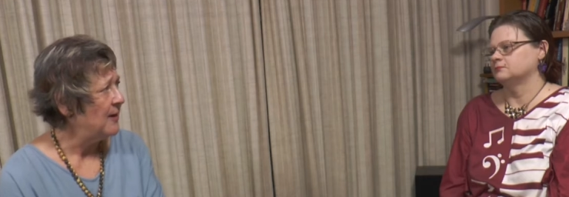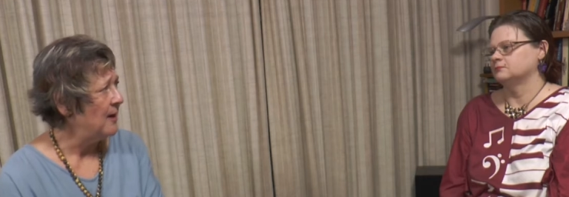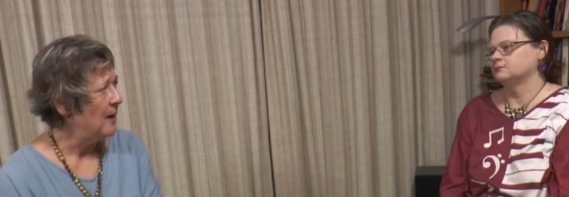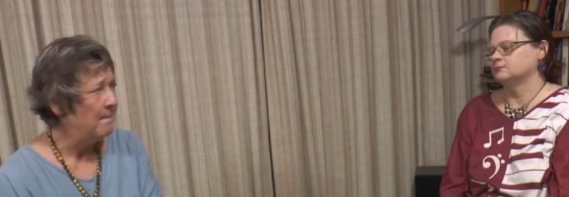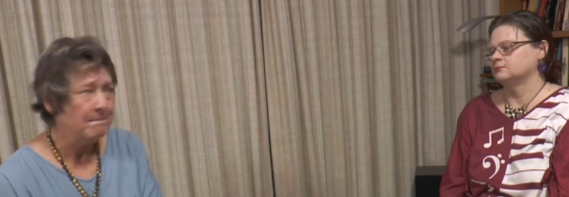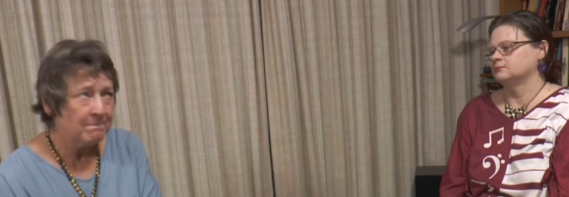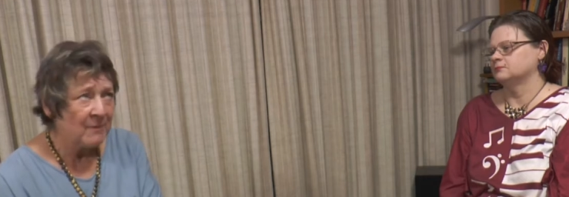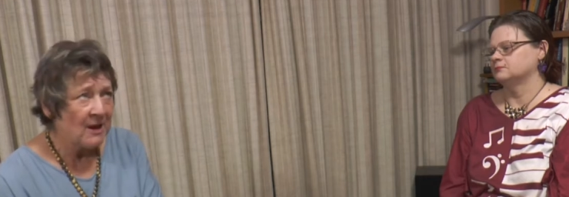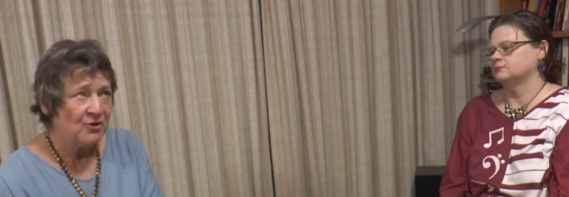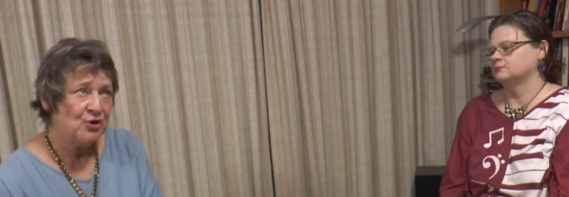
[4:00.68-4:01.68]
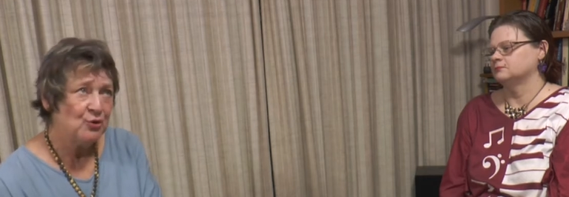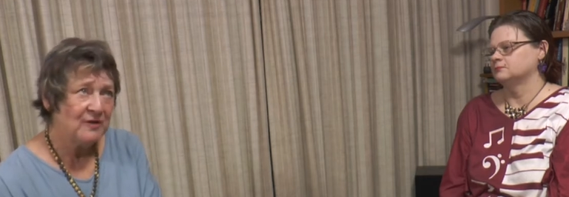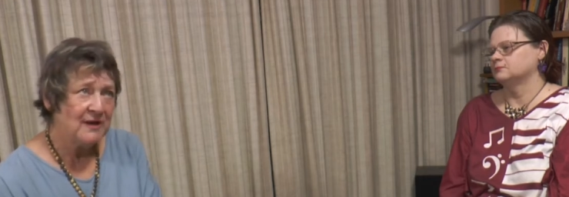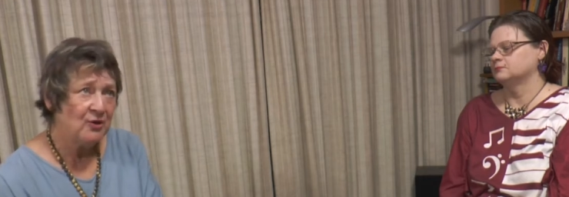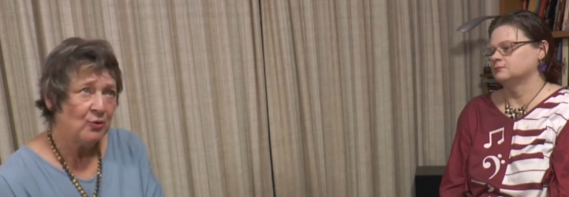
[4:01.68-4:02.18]
Speaker 1: they? Um, do
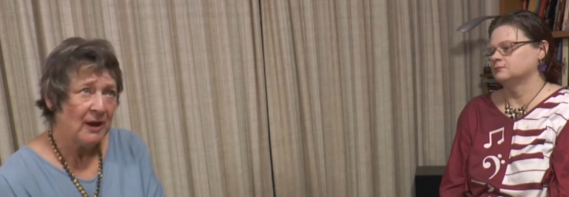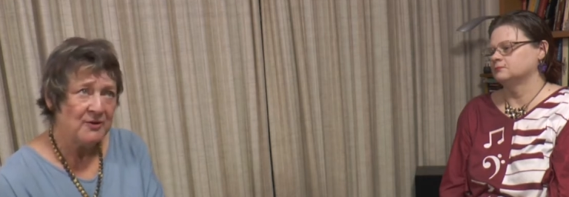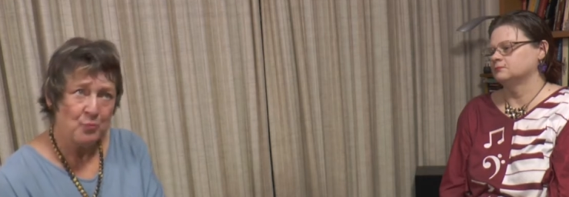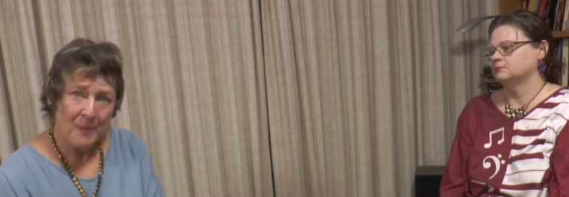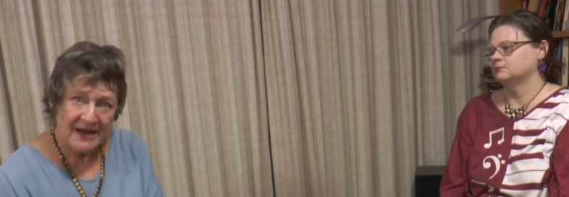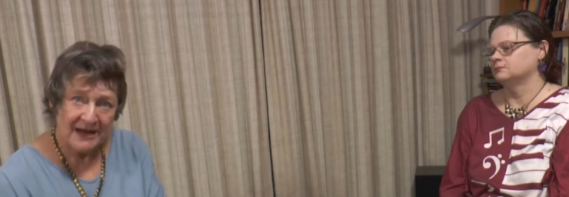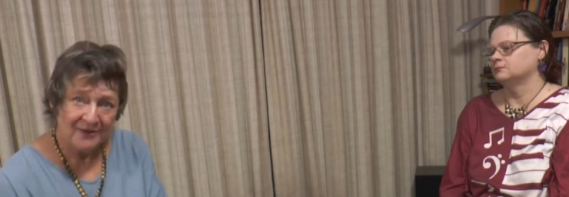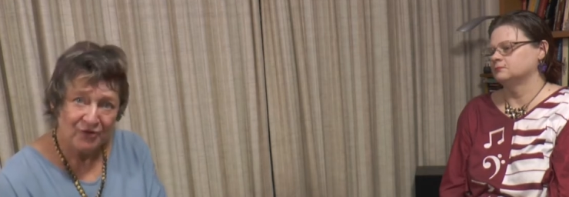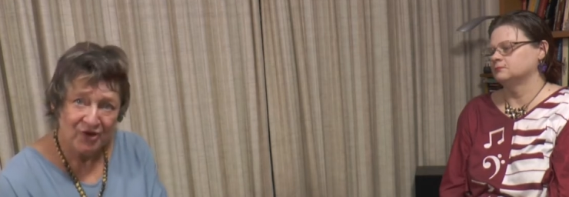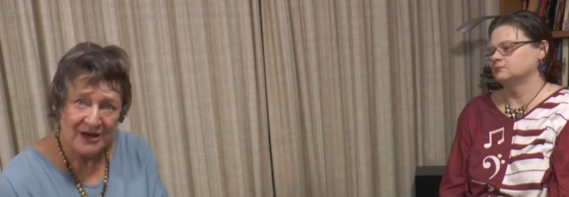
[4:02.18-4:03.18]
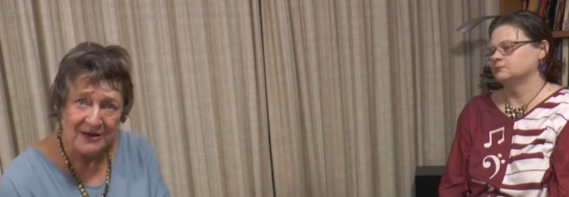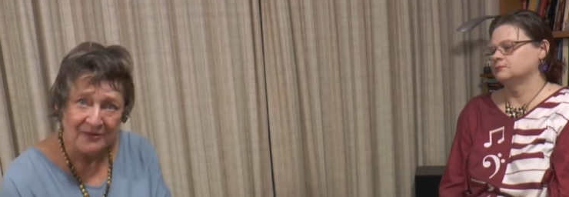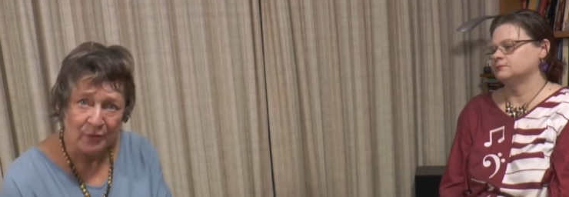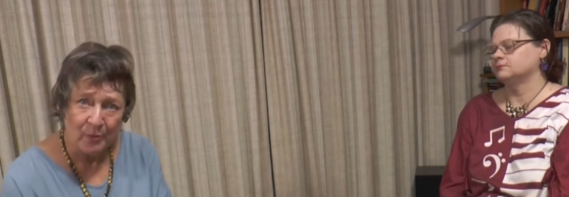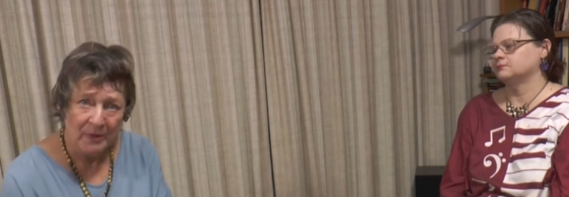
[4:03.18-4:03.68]
you think you are you making
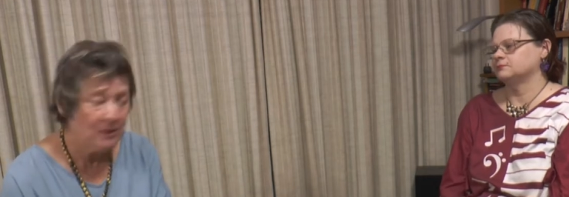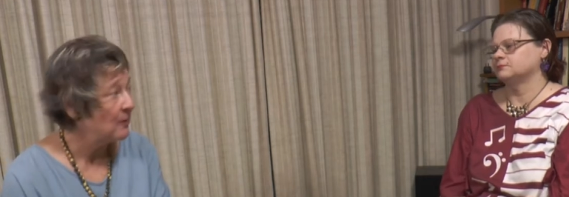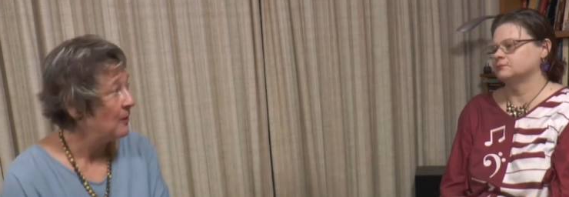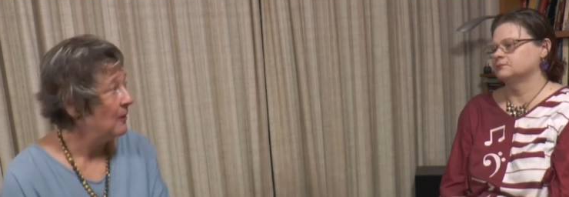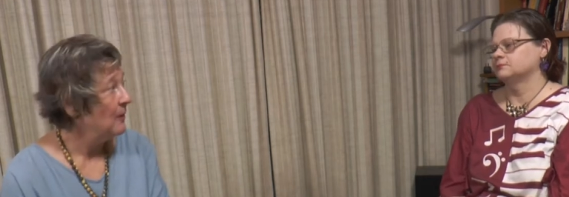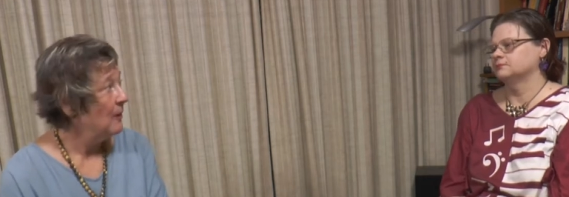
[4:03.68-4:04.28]
cheese or milk?"